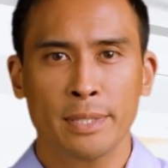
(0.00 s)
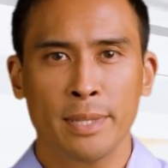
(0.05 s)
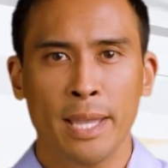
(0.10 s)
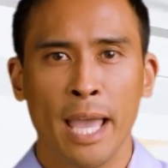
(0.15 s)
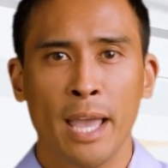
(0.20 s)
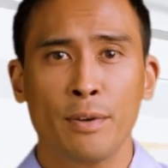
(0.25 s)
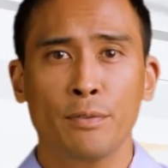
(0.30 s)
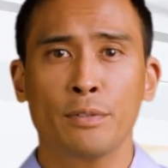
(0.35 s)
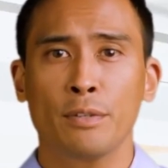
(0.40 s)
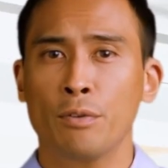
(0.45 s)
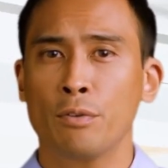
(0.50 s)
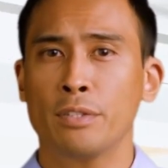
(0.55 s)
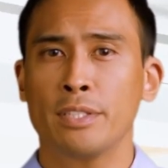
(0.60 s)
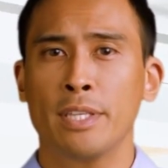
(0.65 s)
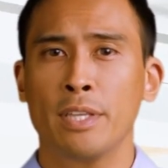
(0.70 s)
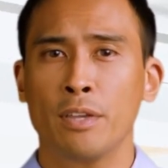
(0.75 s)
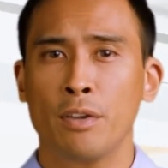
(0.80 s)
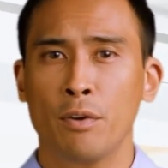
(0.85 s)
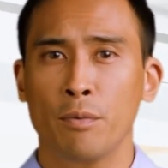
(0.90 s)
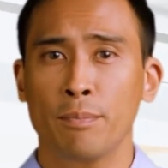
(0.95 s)
of
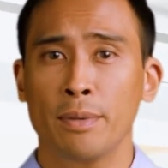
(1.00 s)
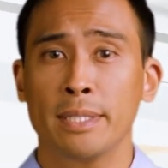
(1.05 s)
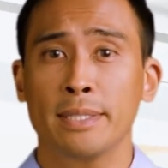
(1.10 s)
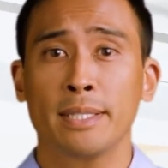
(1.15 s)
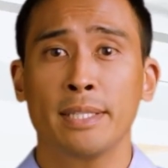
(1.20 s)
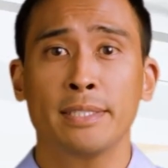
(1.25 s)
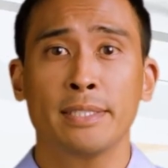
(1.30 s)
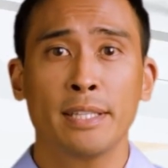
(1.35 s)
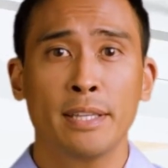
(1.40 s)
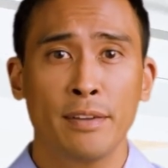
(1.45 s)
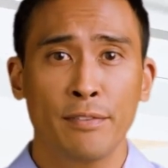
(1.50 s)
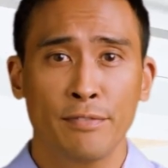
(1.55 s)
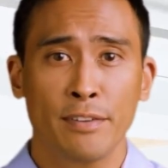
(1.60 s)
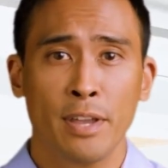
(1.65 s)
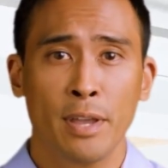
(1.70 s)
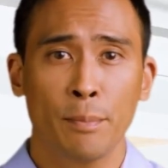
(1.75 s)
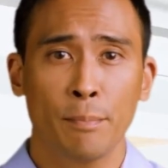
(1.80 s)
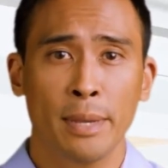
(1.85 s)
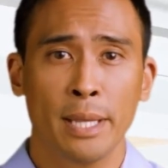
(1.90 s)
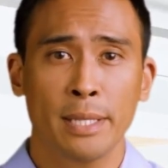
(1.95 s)
outsourcing your business in the
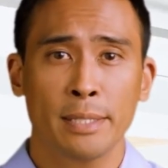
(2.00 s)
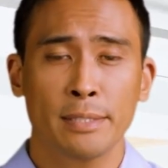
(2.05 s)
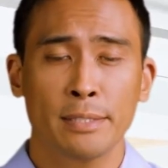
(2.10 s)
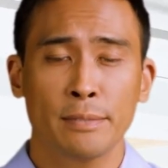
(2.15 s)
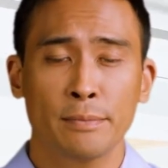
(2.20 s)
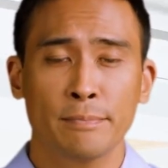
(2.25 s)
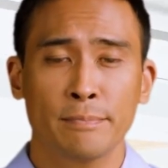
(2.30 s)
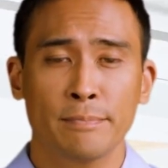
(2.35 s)
Philippines?